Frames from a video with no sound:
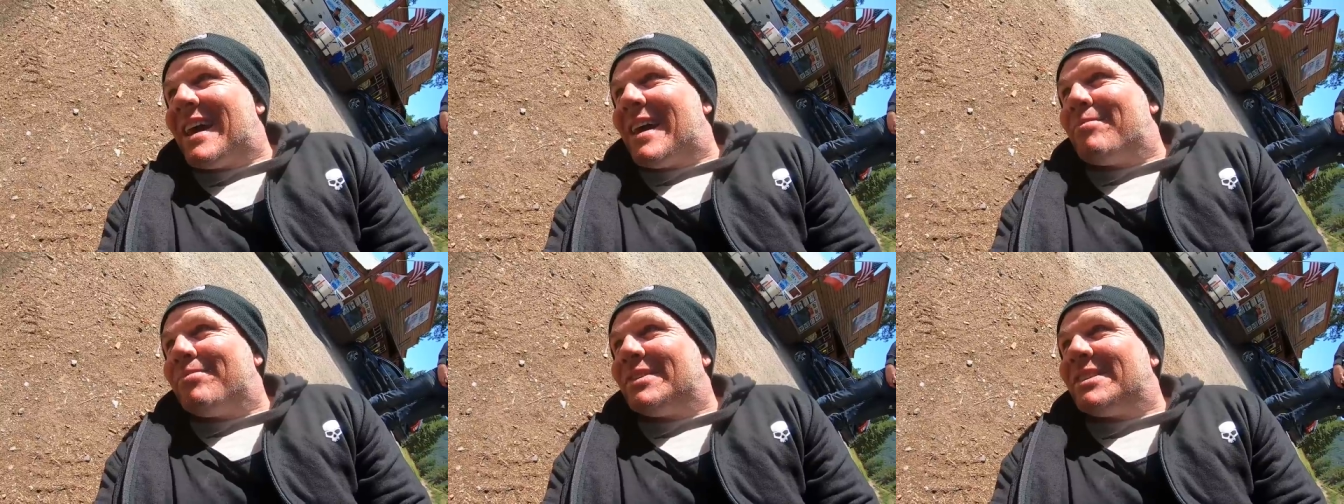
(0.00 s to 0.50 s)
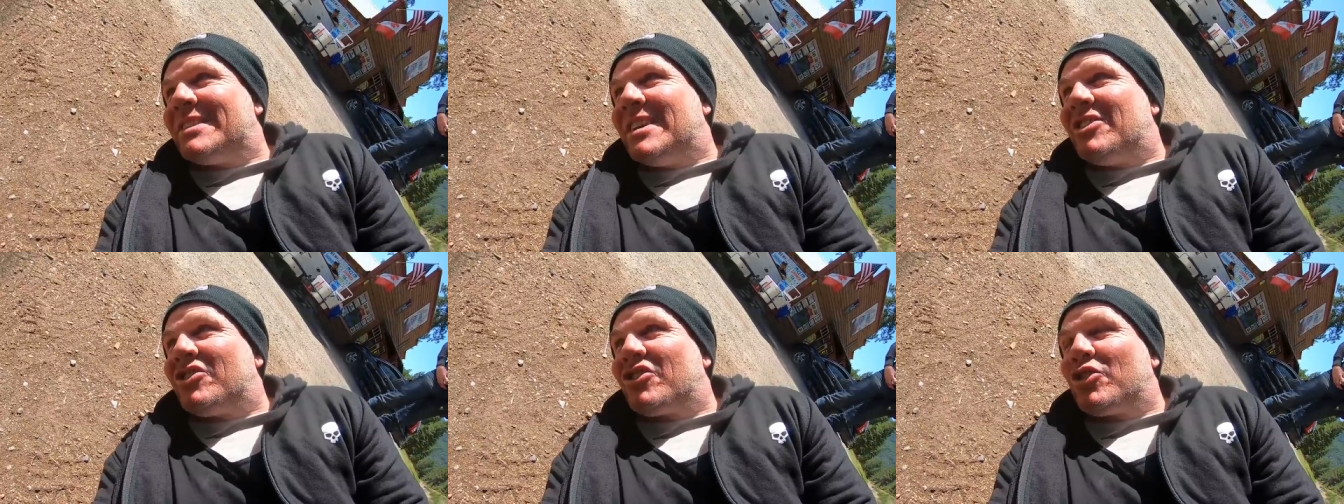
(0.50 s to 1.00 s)
Um, it's
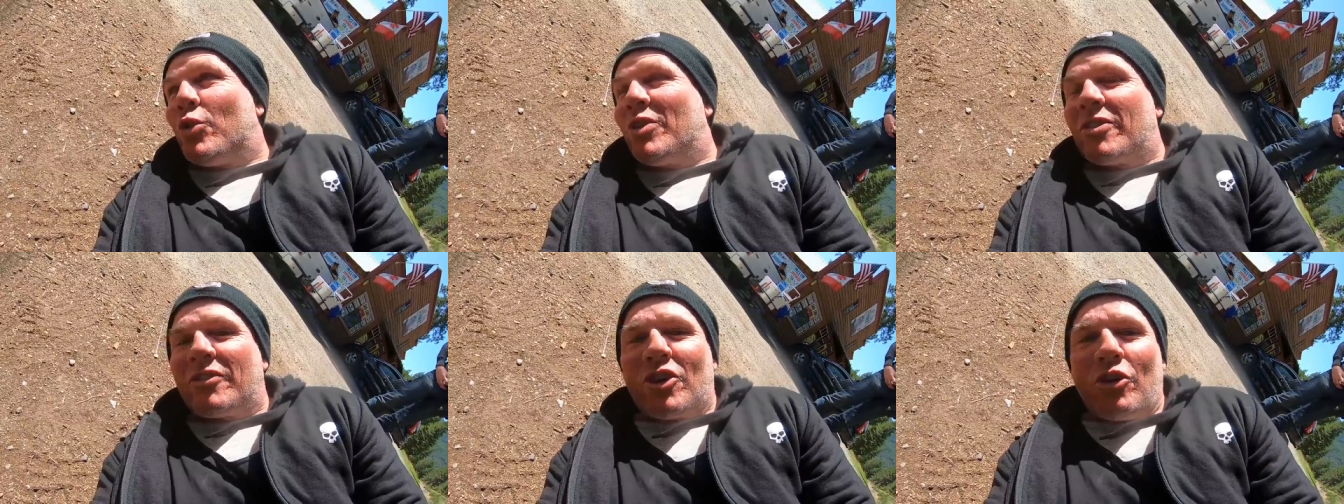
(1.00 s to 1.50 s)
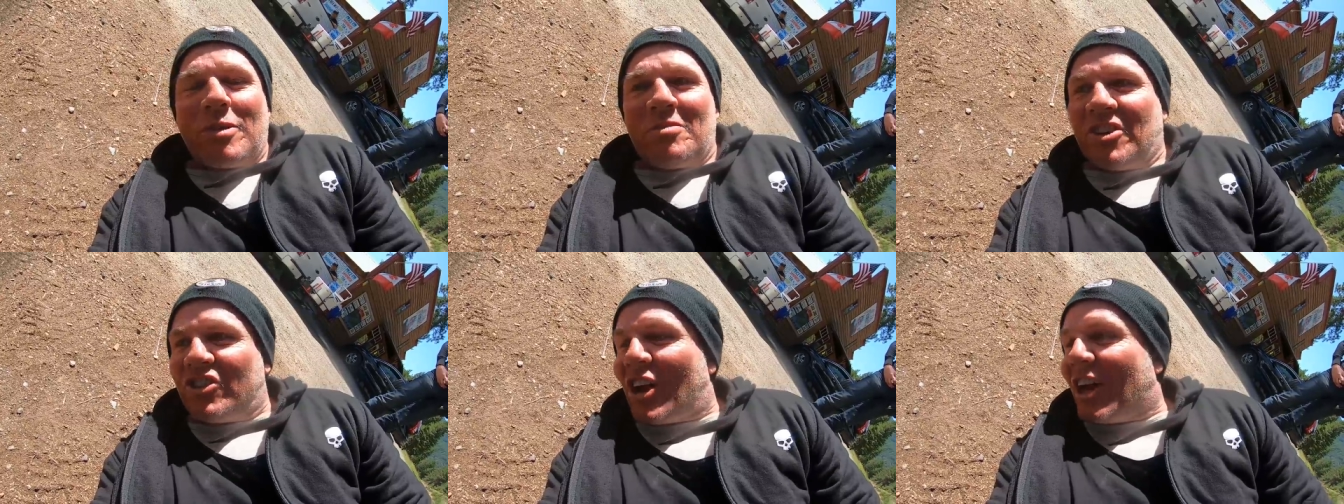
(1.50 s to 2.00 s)
his choice. I've told him
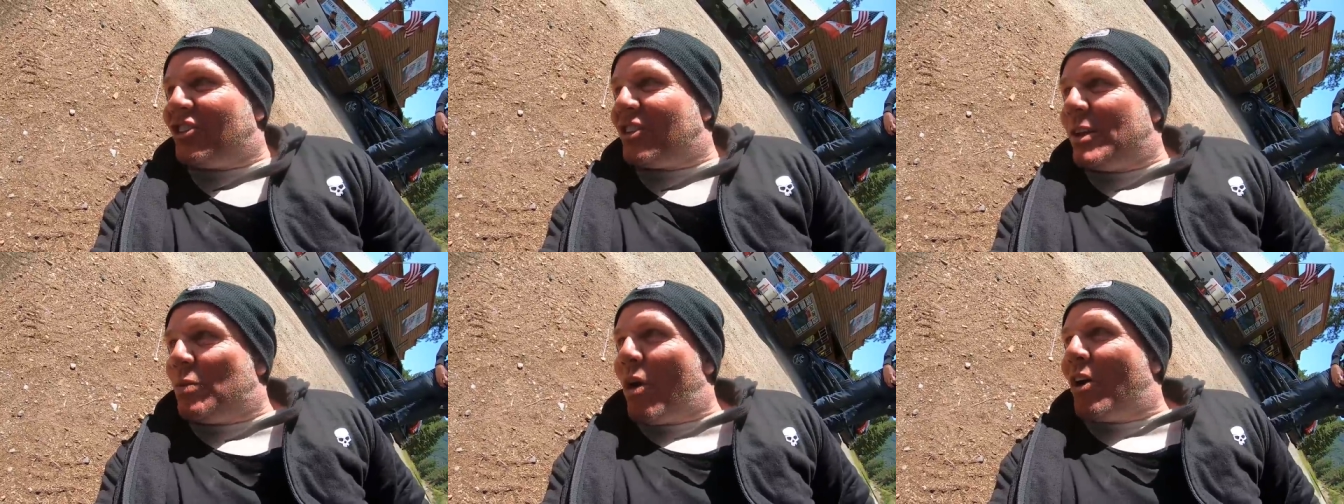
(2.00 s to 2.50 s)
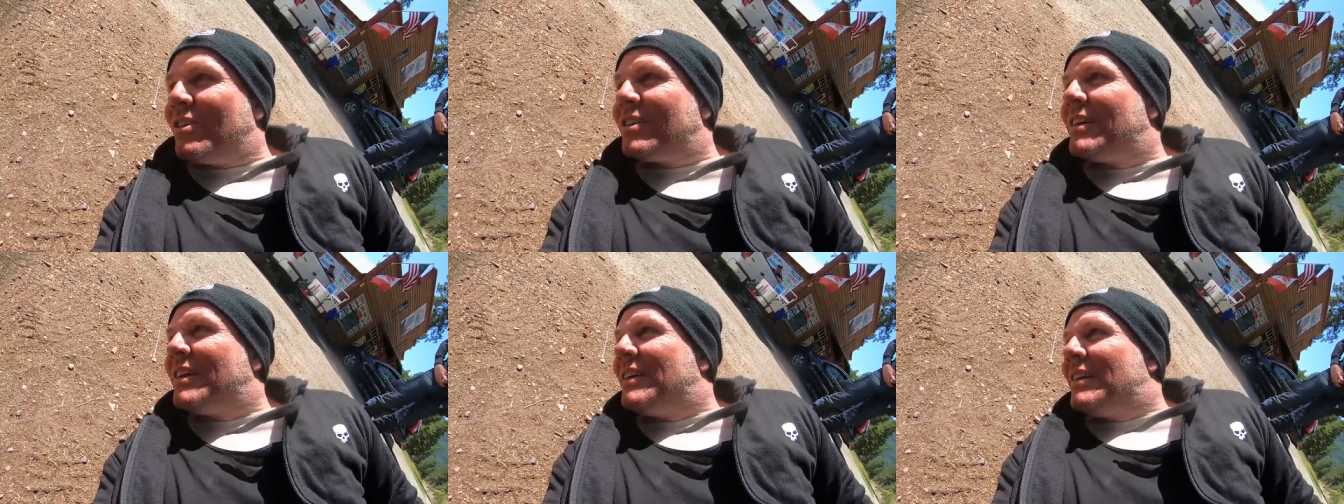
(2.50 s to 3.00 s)
to change it. He
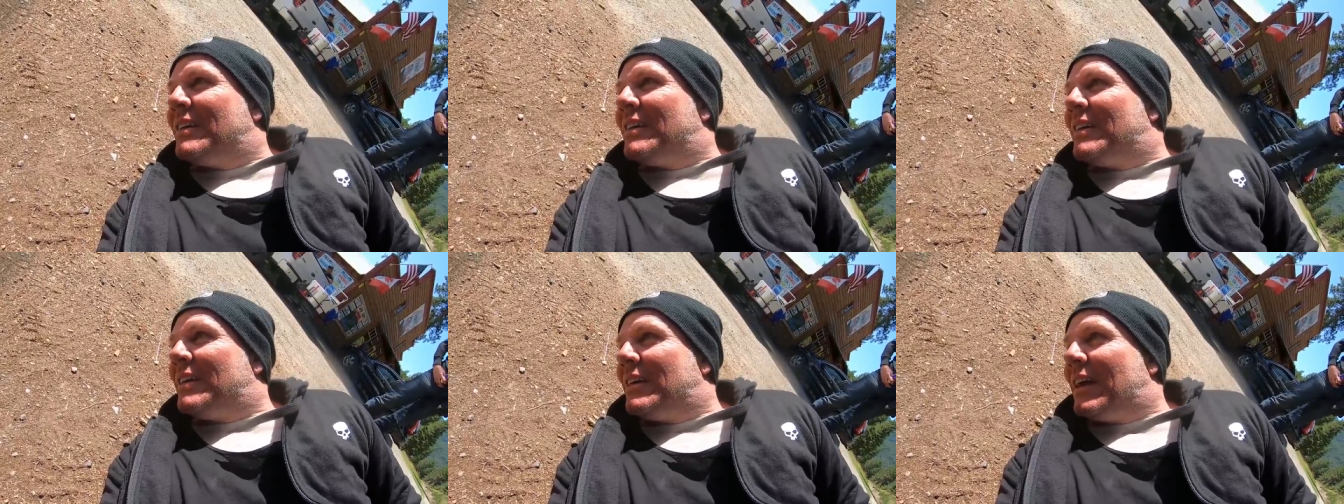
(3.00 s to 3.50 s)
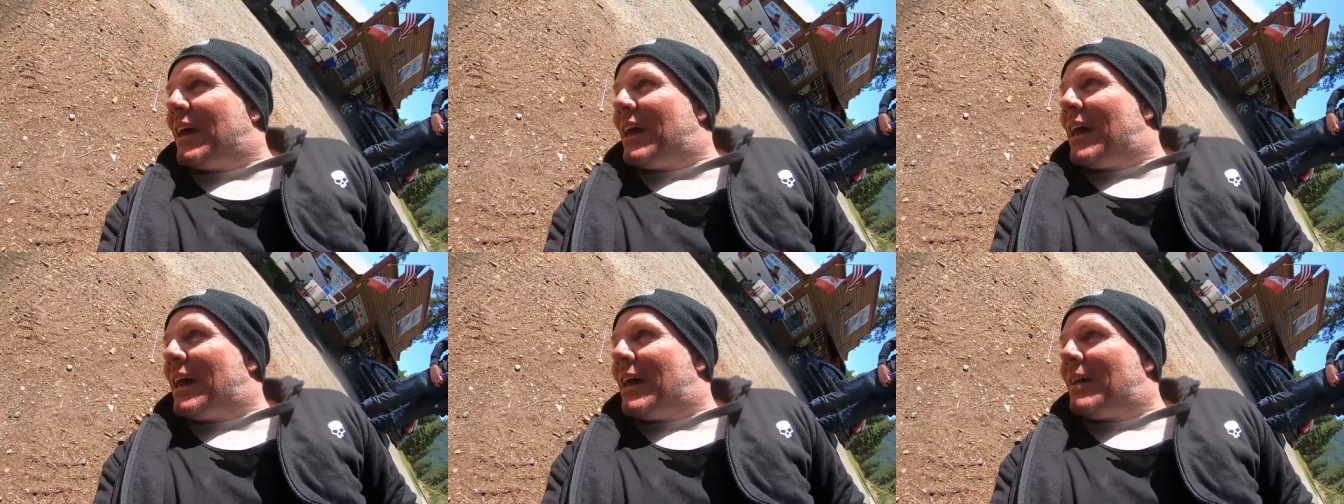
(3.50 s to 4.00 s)
won't.
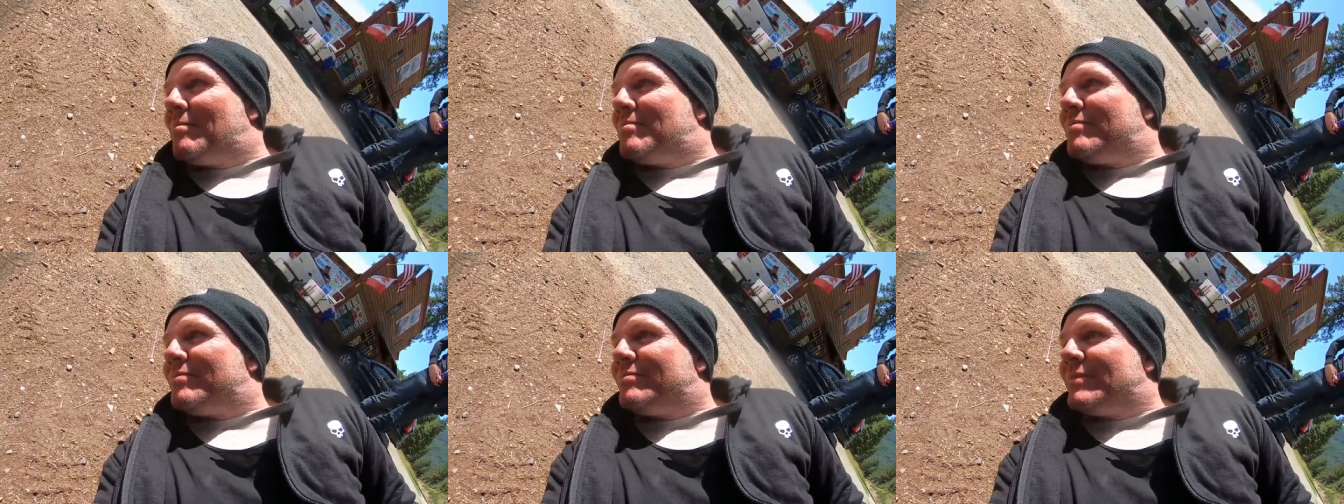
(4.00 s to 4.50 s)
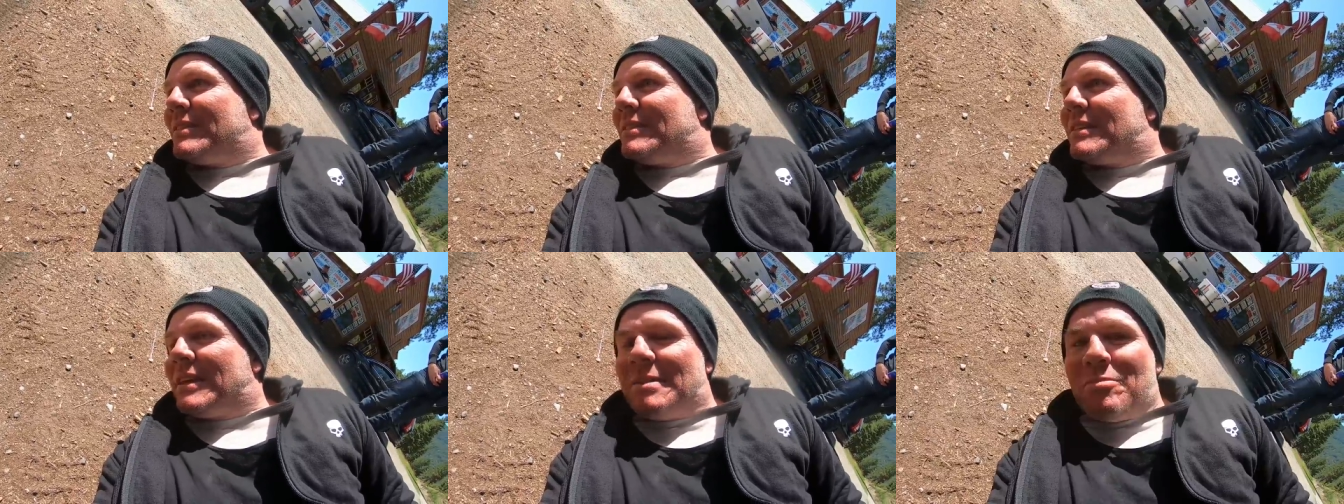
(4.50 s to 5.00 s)
Um,
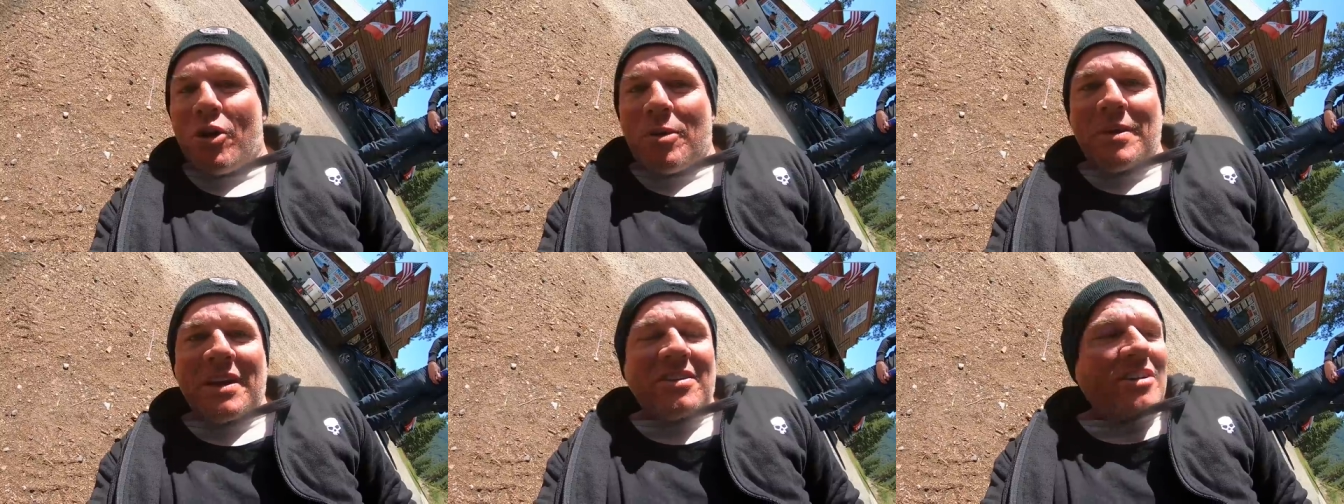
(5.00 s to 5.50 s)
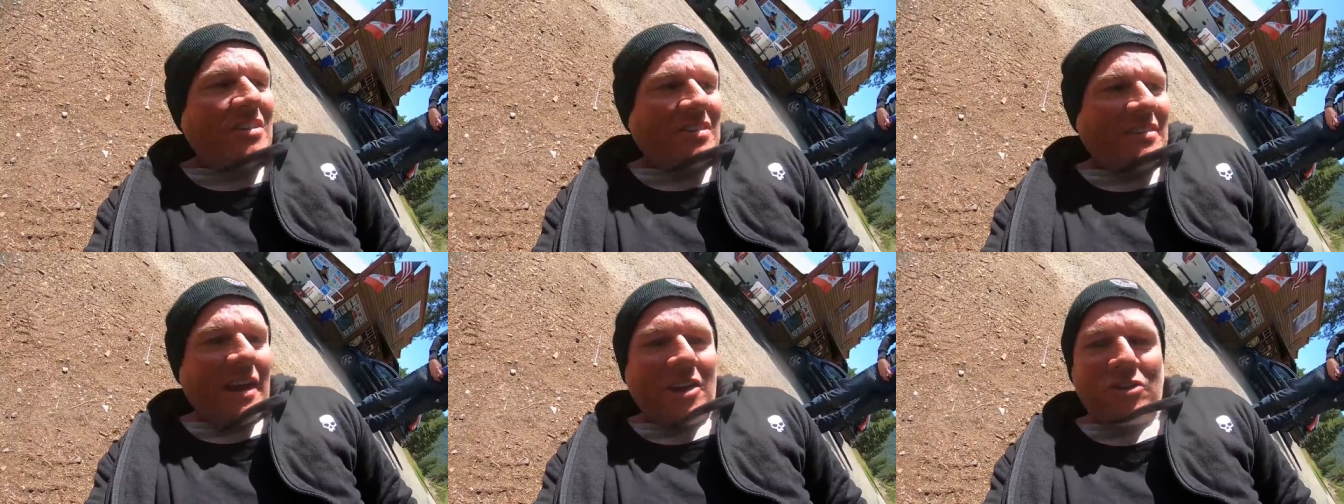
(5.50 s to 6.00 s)
in my opinion,
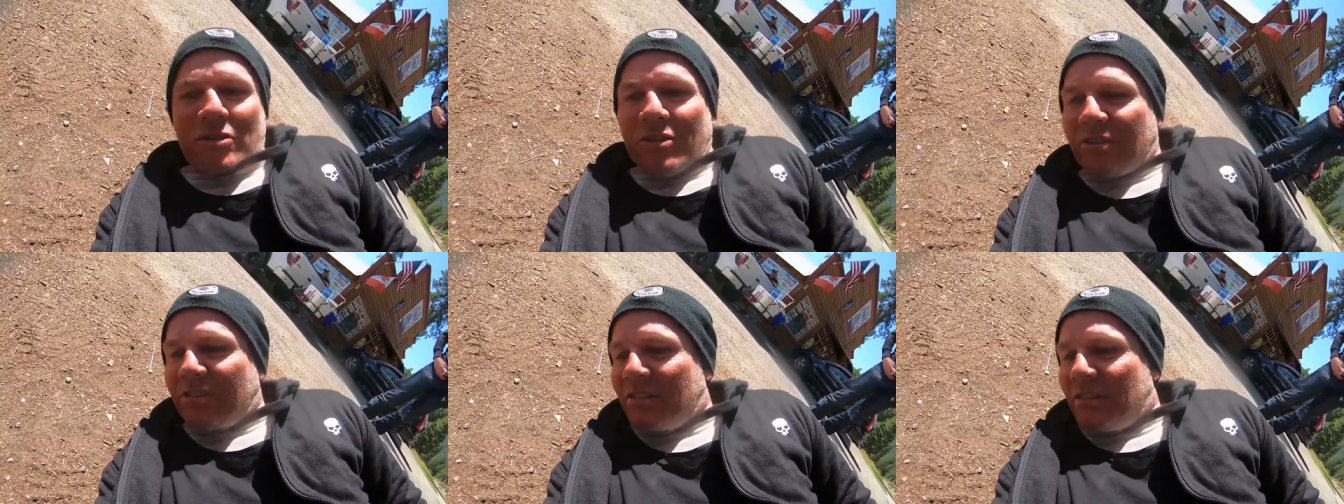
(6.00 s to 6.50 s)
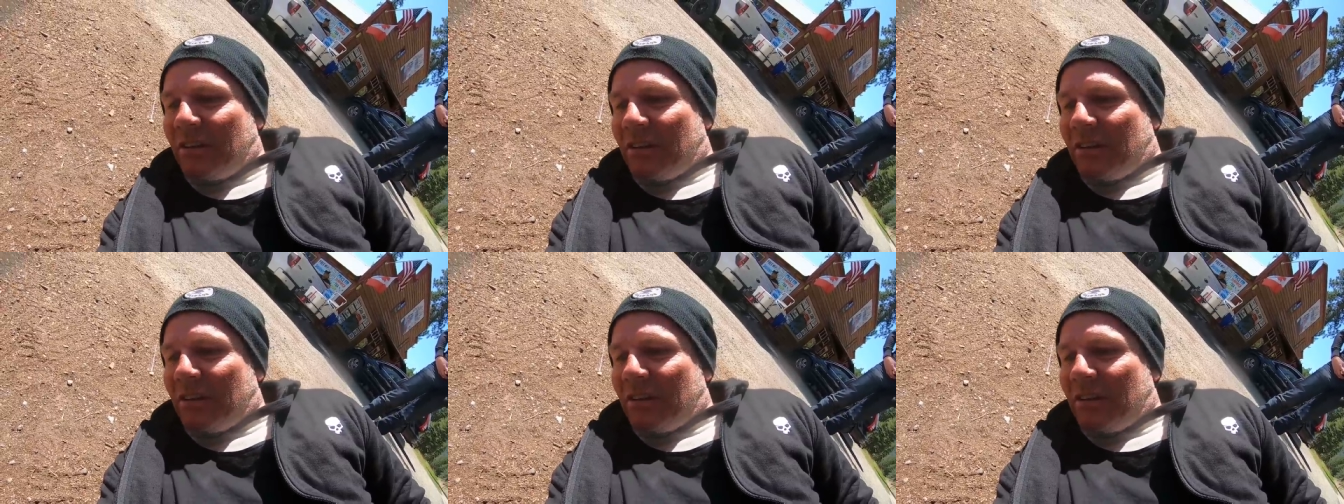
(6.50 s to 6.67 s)
it's dangerous.